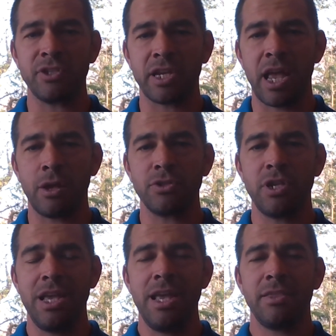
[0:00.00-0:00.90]
accounts
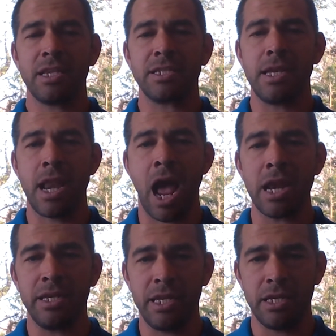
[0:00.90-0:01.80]
that's not
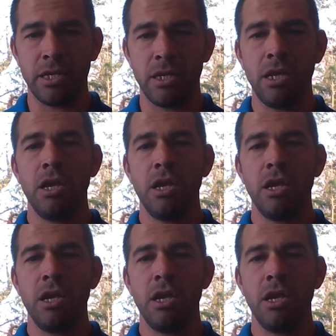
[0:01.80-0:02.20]
needed